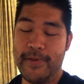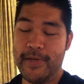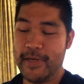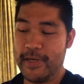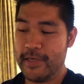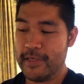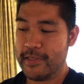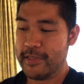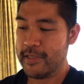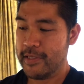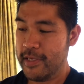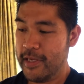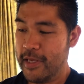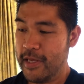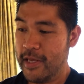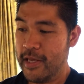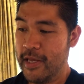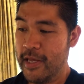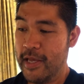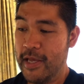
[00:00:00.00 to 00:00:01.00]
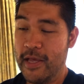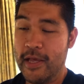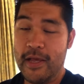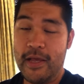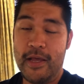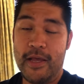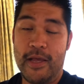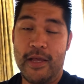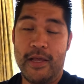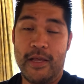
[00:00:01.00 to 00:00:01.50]
because
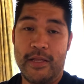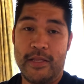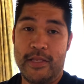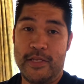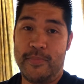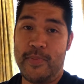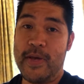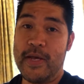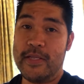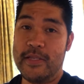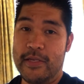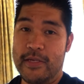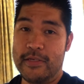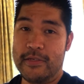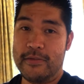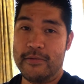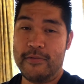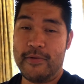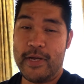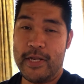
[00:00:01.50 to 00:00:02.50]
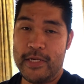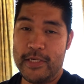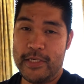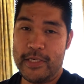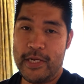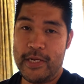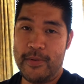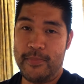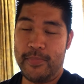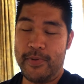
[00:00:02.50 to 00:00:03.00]
this panda is so out of
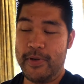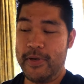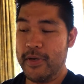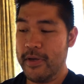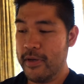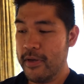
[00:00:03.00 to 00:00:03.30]
shape.